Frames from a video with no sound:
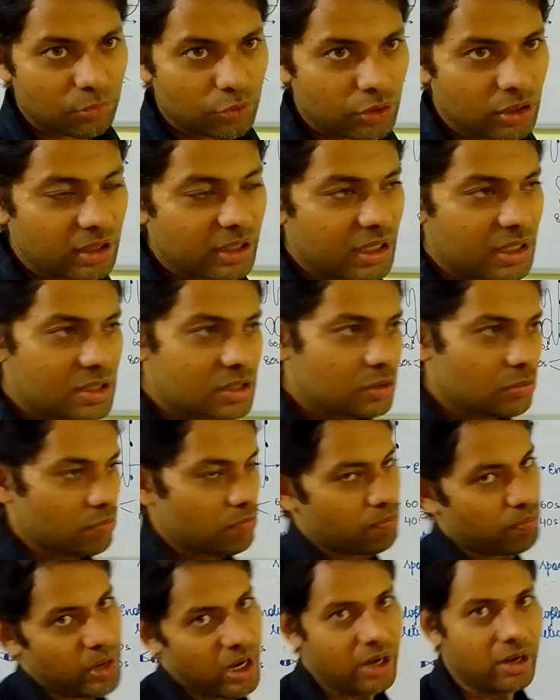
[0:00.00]
subunit is
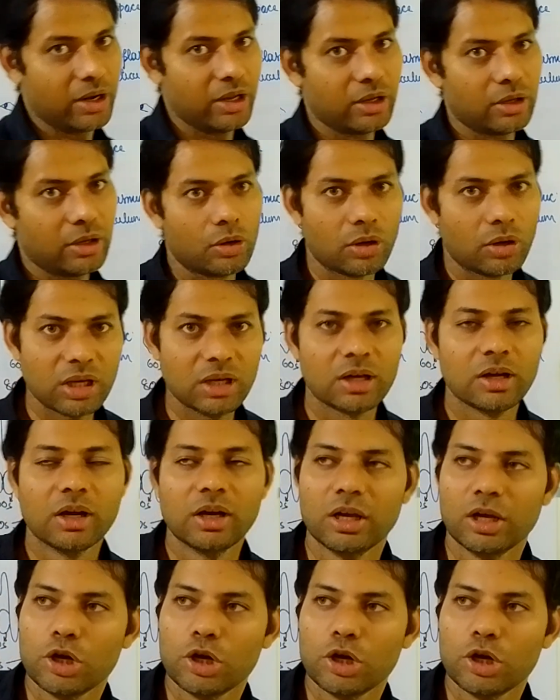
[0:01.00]
binding. Okay.